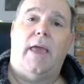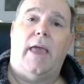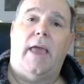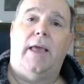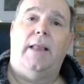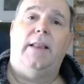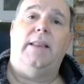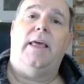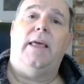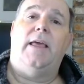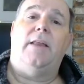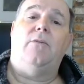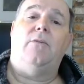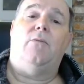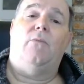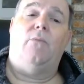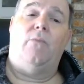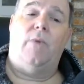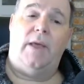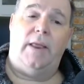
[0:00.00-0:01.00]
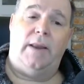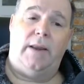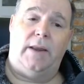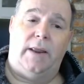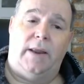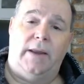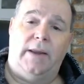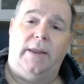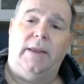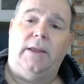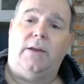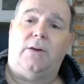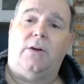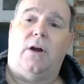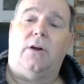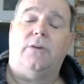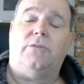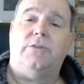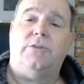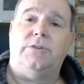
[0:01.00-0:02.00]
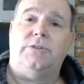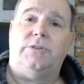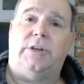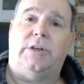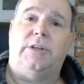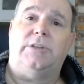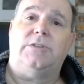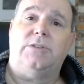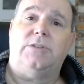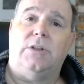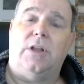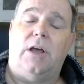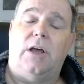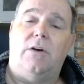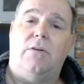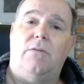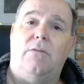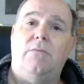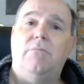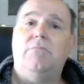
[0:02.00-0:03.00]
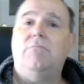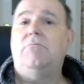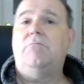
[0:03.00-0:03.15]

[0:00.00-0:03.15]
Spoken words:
And then when an ink cartridge gets low,